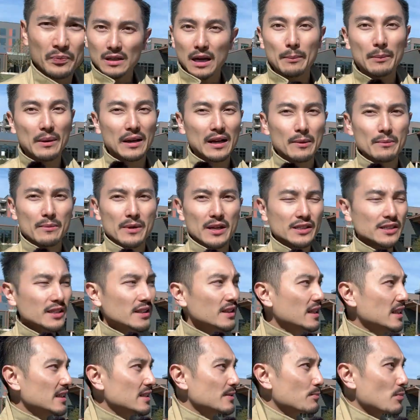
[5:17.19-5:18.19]
I might have
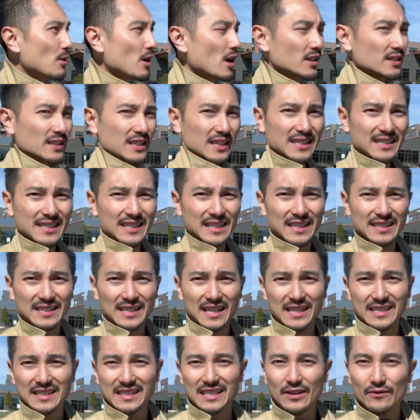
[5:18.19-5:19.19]
mentioned this project is going to
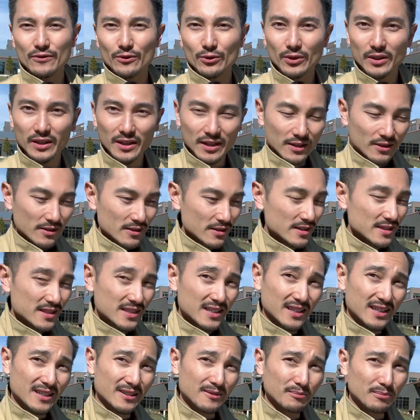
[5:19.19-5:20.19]
take several years
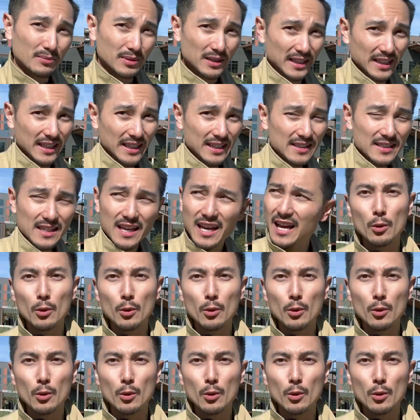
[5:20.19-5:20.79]
to complete,